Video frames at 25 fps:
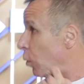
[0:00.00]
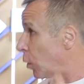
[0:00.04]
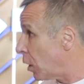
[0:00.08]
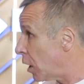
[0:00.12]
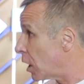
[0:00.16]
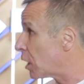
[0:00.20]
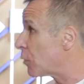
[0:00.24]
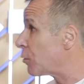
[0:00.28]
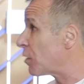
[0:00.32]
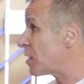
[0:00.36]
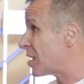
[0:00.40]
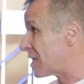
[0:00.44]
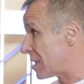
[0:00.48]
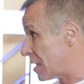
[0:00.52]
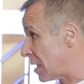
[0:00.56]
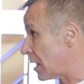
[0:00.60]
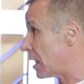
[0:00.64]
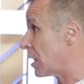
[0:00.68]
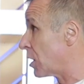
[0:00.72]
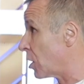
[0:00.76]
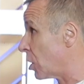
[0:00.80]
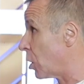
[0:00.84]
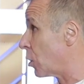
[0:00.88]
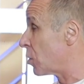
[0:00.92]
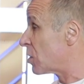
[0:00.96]
work with
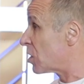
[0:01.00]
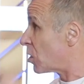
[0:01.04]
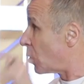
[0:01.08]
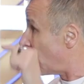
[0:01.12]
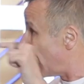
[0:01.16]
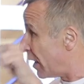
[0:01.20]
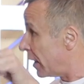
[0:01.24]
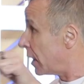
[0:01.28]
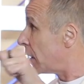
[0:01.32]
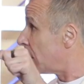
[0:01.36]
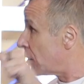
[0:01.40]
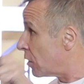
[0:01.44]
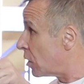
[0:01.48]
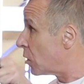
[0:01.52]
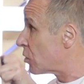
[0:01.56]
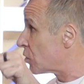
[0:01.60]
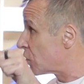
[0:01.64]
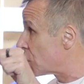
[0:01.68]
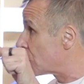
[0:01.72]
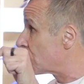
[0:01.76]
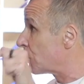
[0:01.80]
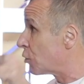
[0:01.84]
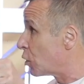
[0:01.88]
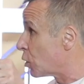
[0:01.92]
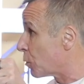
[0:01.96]
CEOs who are in
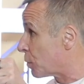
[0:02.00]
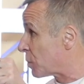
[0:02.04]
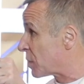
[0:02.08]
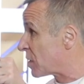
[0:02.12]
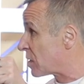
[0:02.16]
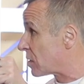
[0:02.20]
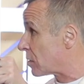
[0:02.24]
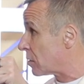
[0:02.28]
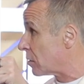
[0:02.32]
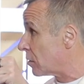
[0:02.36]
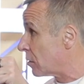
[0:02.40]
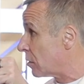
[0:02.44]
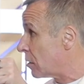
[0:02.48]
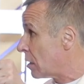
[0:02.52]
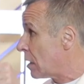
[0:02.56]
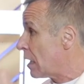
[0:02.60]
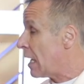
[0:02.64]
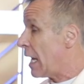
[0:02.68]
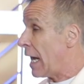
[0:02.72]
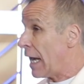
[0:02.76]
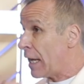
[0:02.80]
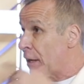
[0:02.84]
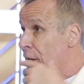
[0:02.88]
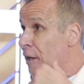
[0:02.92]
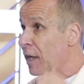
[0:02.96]
those groups,
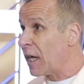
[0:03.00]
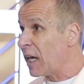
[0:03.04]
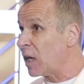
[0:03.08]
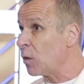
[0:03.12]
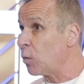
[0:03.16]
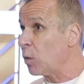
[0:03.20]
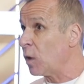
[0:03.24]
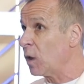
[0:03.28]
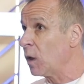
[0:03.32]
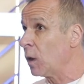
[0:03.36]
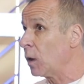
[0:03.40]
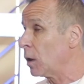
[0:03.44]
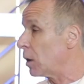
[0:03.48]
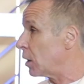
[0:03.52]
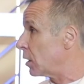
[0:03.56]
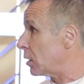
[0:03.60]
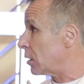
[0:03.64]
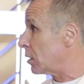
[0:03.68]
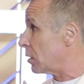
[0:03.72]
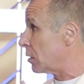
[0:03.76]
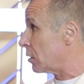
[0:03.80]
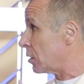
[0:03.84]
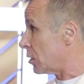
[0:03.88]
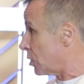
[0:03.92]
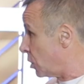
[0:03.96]
and they will
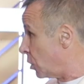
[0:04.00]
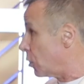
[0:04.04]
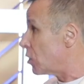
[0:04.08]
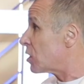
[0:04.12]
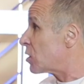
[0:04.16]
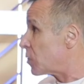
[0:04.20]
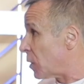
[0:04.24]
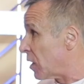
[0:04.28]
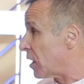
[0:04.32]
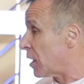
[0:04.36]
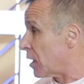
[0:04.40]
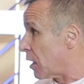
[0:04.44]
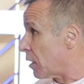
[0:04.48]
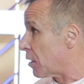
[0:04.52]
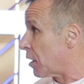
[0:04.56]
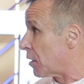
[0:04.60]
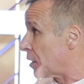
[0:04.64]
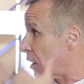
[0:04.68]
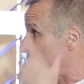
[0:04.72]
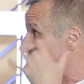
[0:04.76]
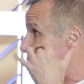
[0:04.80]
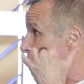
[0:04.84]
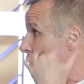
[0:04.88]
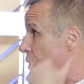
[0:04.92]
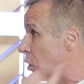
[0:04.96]
use one another.
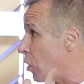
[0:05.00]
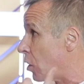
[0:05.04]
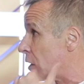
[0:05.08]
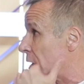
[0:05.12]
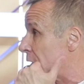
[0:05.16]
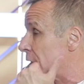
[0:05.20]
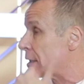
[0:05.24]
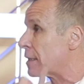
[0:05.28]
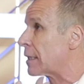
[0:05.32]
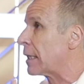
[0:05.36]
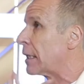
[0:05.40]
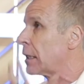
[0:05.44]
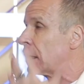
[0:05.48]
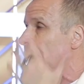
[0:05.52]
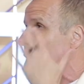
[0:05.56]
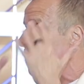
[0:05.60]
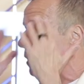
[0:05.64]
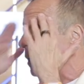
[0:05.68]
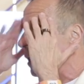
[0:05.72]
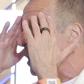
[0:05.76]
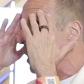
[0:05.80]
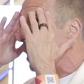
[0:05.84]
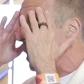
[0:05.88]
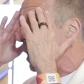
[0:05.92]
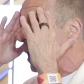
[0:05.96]
They'll call and say,
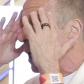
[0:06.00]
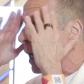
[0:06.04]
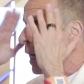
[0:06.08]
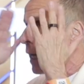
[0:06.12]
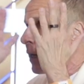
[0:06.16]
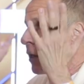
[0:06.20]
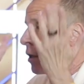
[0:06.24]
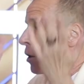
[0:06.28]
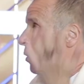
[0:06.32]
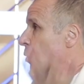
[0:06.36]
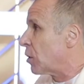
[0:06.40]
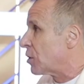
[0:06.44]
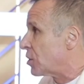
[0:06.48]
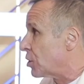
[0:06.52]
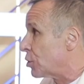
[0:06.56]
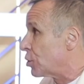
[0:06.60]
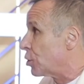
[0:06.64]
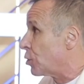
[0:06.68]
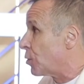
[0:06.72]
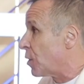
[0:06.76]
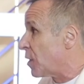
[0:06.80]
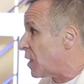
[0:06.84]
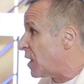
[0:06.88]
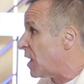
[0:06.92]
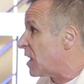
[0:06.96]
I don't know what to
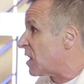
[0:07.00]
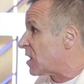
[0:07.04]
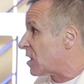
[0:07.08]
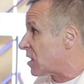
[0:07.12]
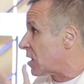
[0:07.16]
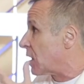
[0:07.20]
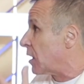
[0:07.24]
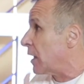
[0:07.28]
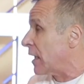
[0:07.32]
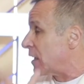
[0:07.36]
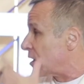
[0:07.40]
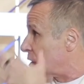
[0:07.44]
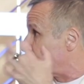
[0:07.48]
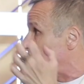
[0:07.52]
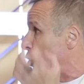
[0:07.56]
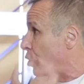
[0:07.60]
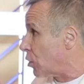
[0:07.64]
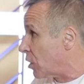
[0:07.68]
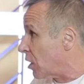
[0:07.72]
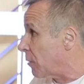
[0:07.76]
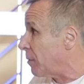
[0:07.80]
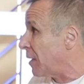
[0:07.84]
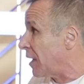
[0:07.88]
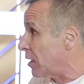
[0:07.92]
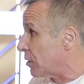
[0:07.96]
do with this. Let's
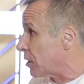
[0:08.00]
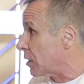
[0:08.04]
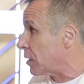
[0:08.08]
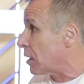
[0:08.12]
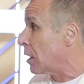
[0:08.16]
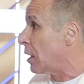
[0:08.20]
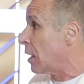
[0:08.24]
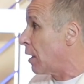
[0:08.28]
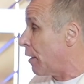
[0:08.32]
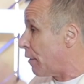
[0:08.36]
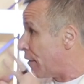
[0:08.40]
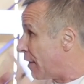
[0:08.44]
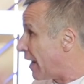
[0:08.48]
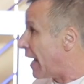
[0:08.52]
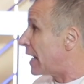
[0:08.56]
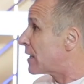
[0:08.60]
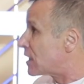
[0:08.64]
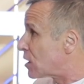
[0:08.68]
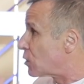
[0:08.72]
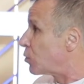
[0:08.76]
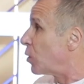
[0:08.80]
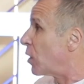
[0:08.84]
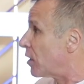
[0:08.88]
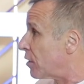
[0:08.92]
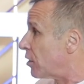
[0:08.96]
talk about it.
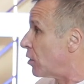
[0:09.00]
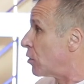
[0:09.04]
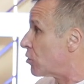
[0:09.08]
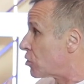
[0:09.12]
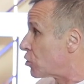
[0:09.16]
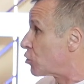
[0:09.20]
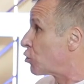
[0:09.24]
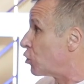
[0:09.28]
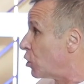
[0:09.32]
That's what those